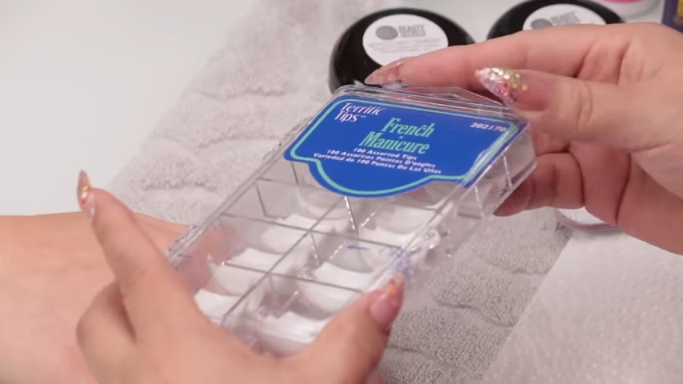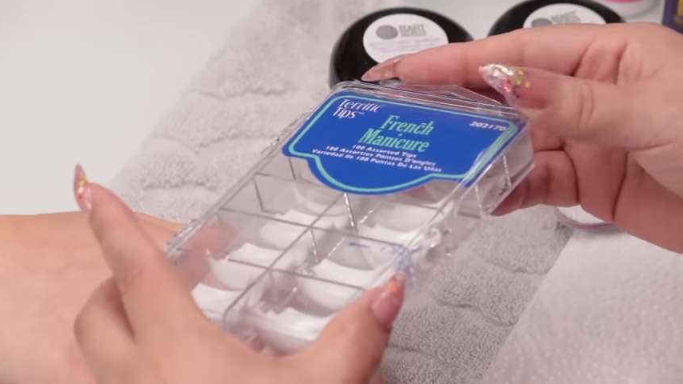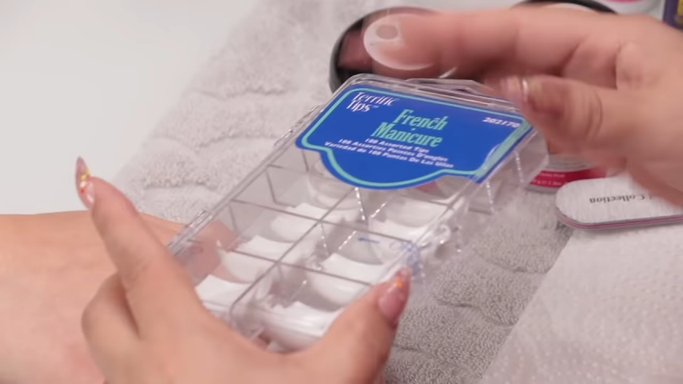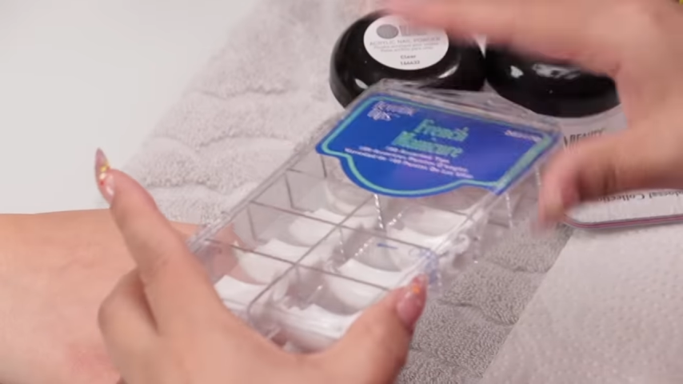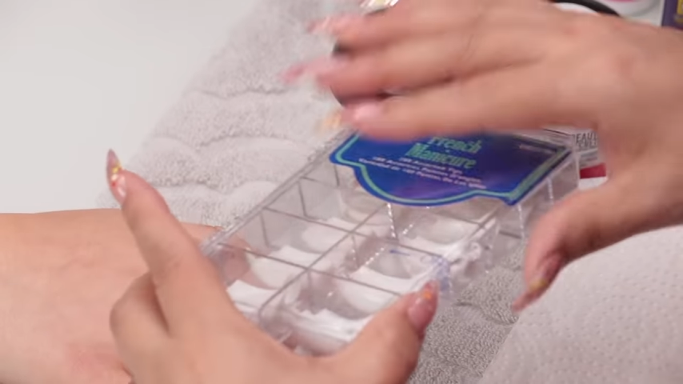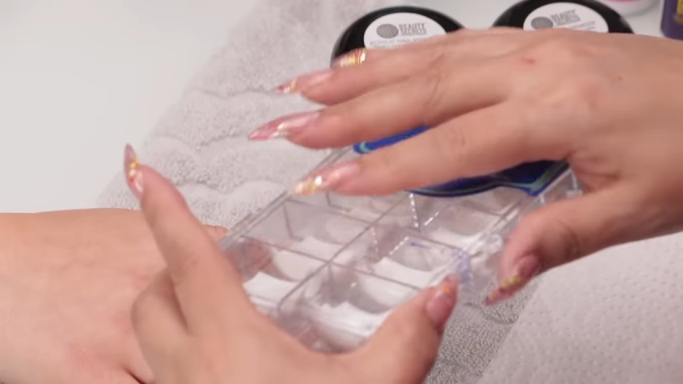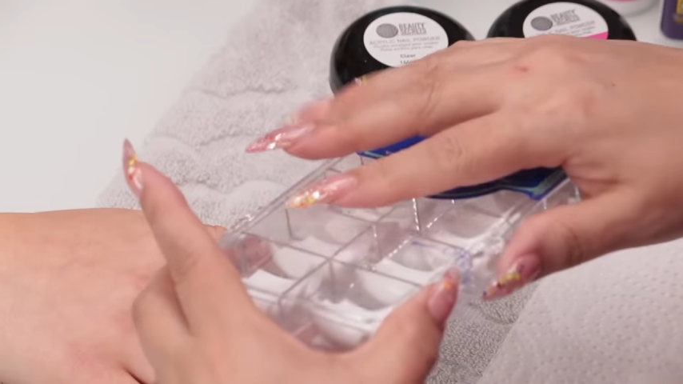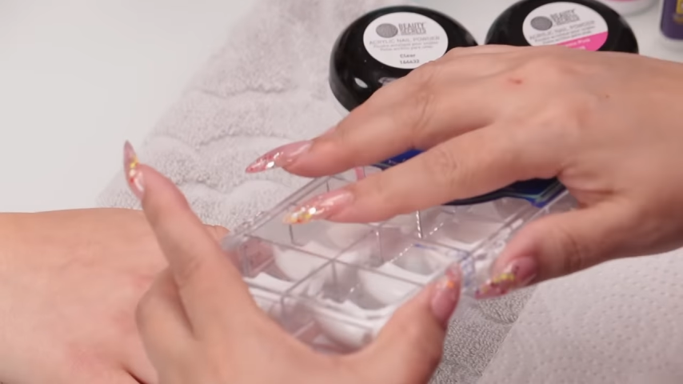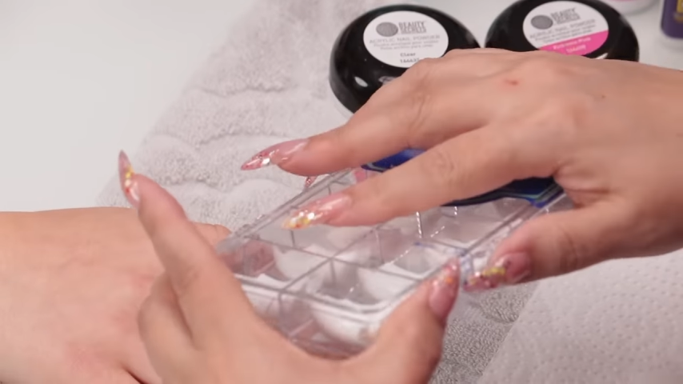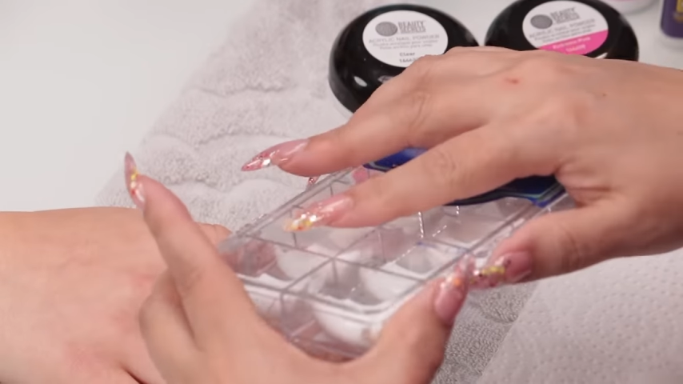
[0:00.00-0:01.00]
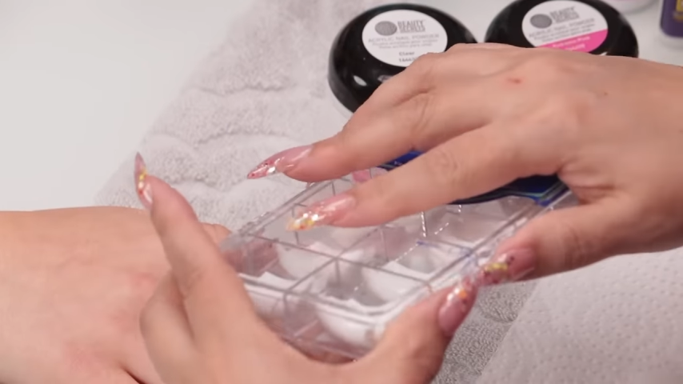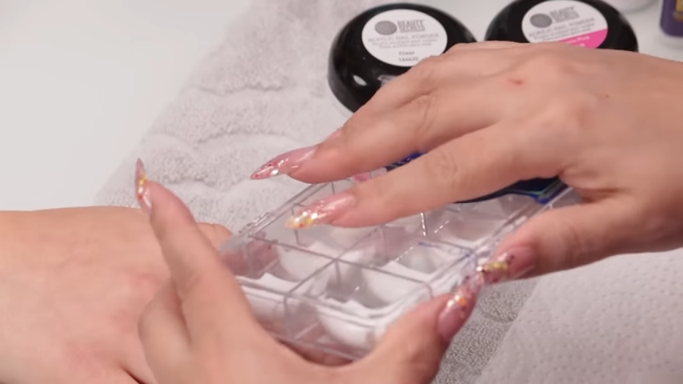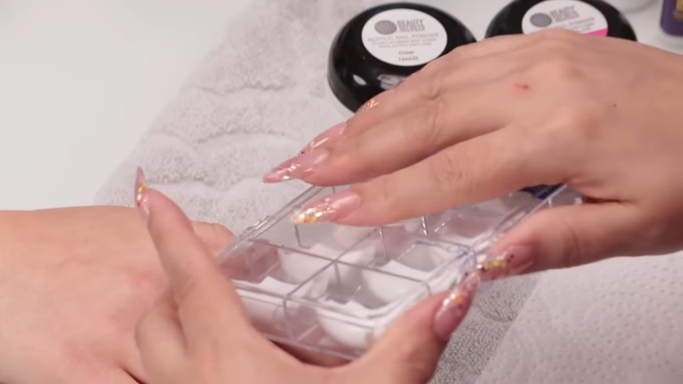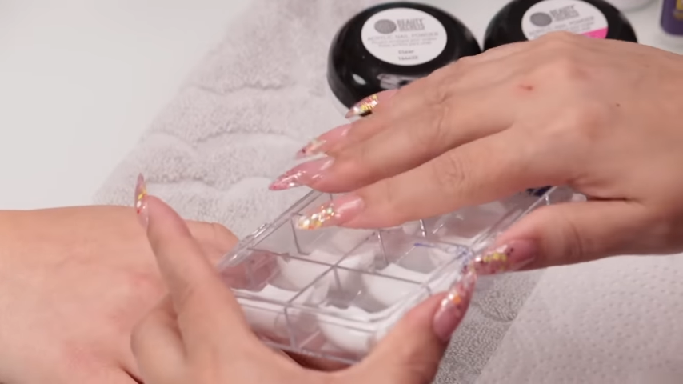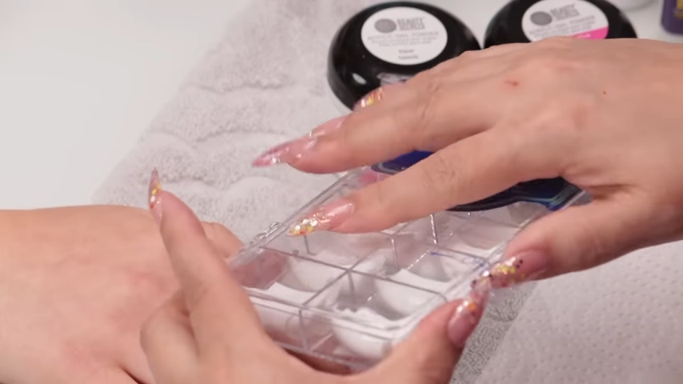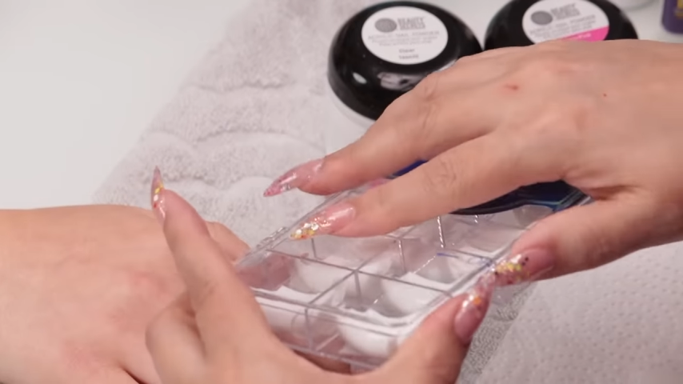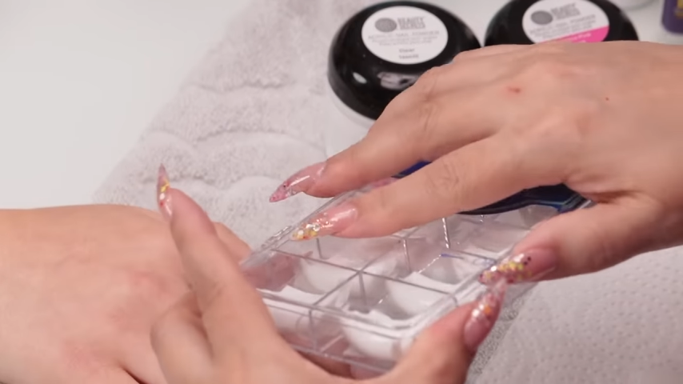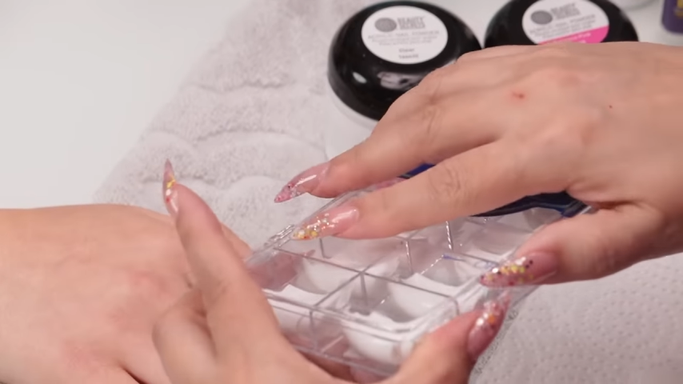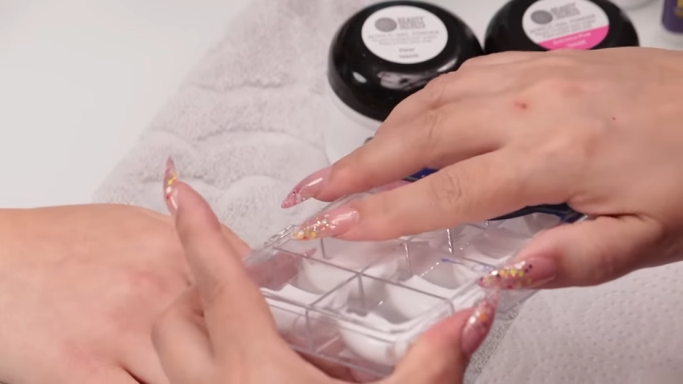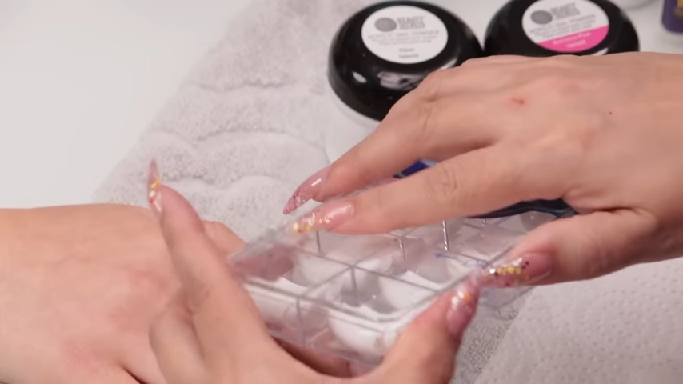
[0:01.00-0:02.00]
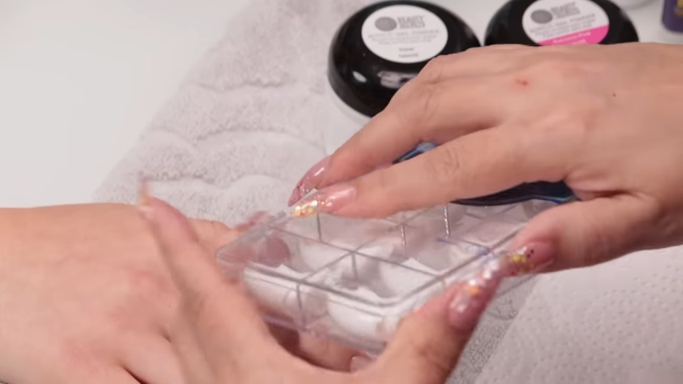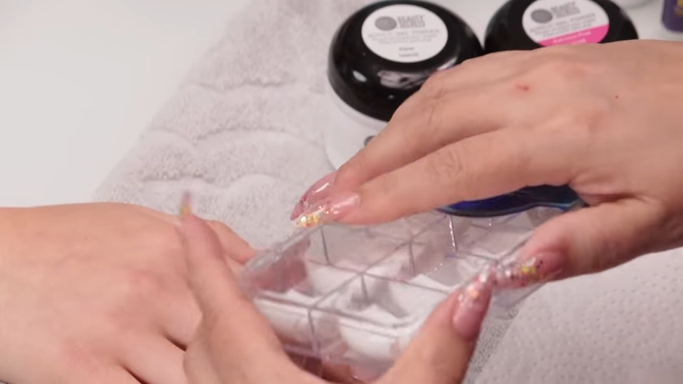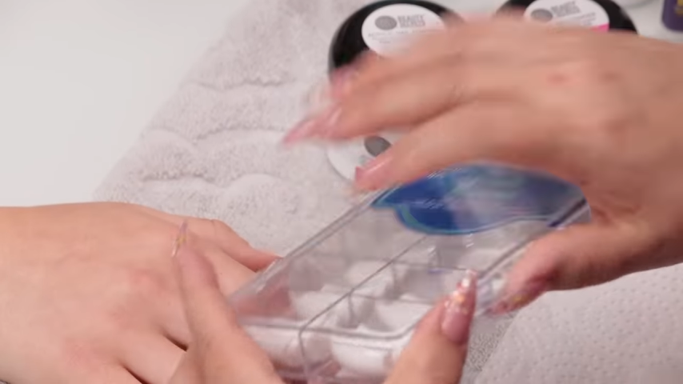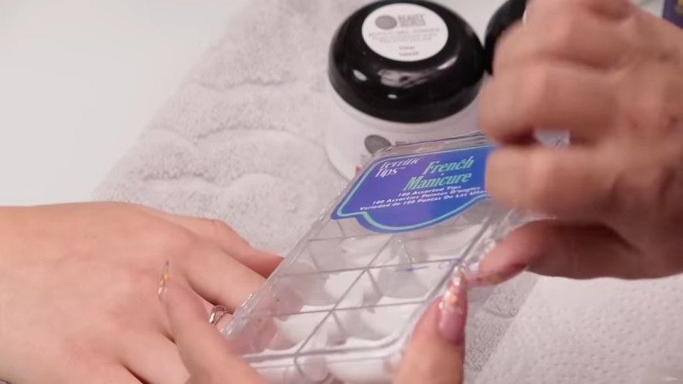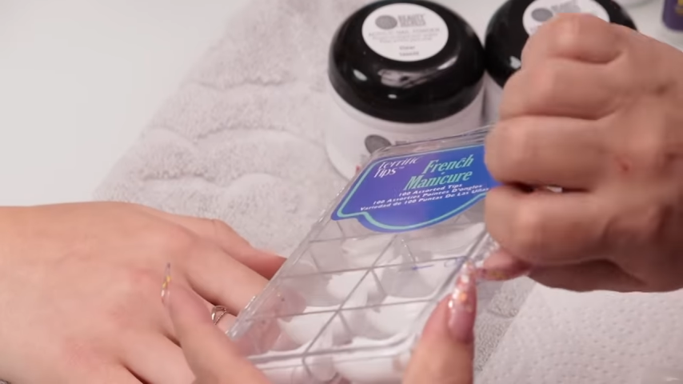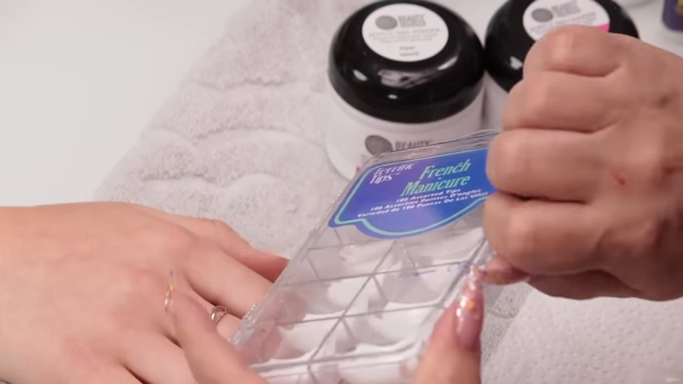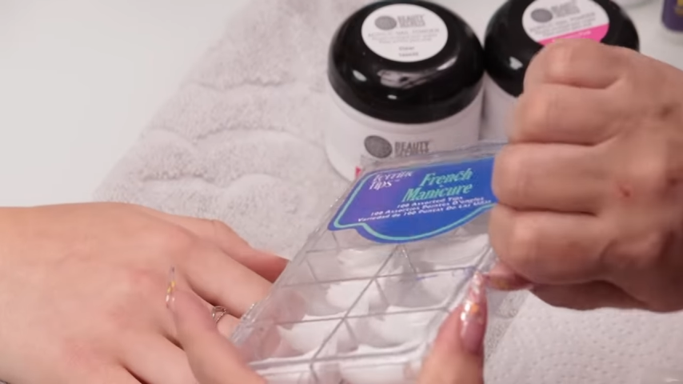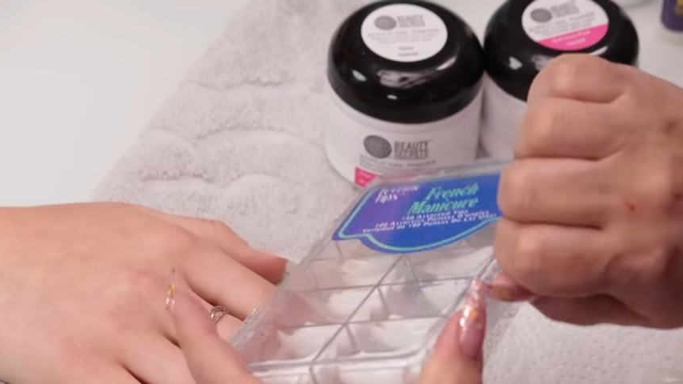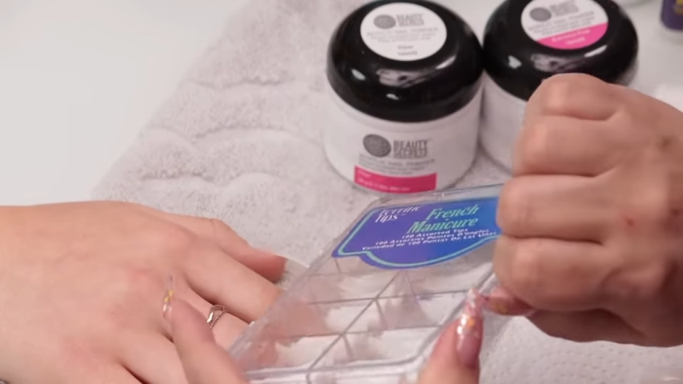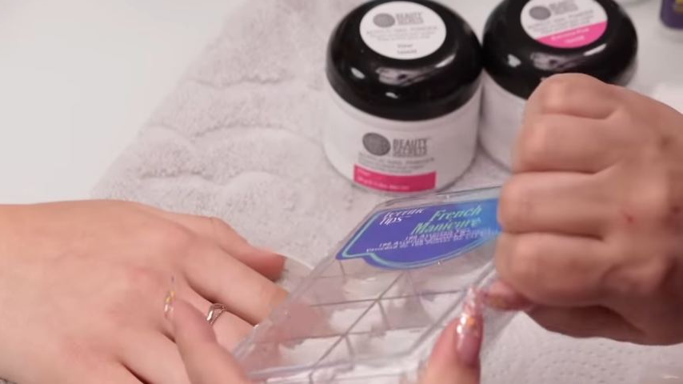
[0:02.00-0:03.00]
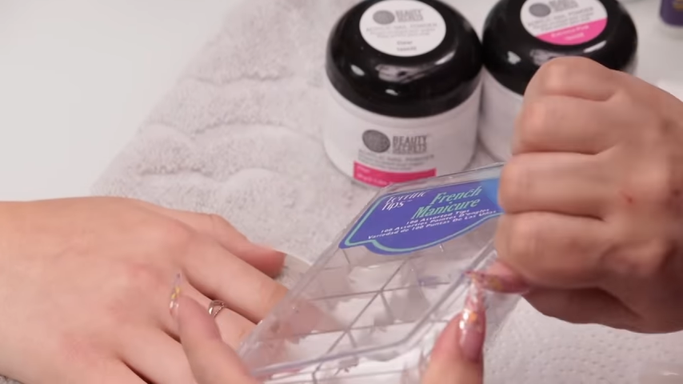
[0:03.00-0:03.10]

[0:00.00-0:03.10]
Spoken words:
No face is visible, so there are no lips to read.